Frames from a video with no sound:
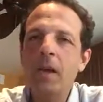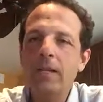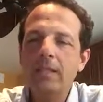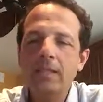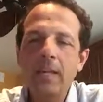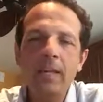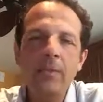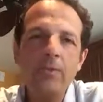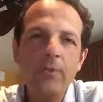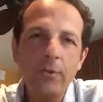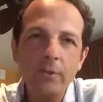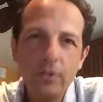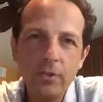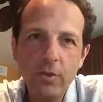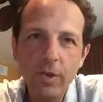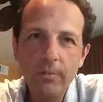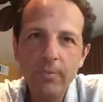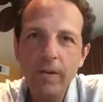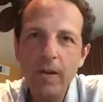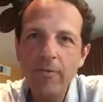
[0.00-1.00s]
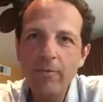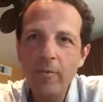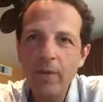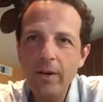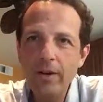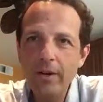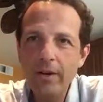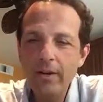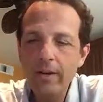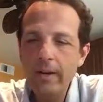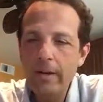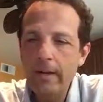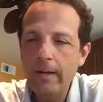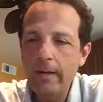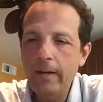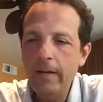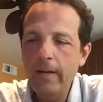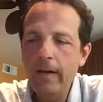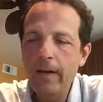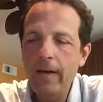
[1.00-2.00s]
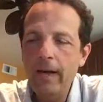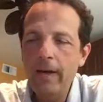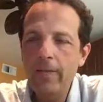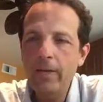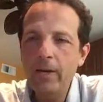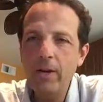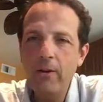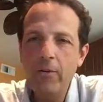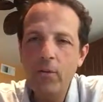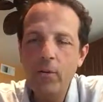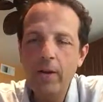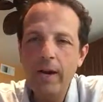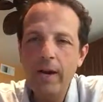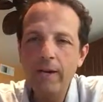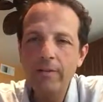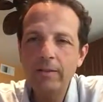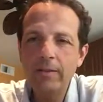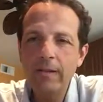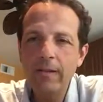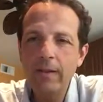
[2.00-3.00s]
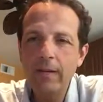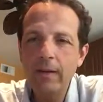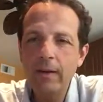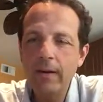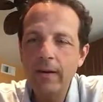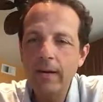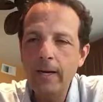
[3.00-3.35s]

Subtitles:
It's not the first script I've written. I have another one out there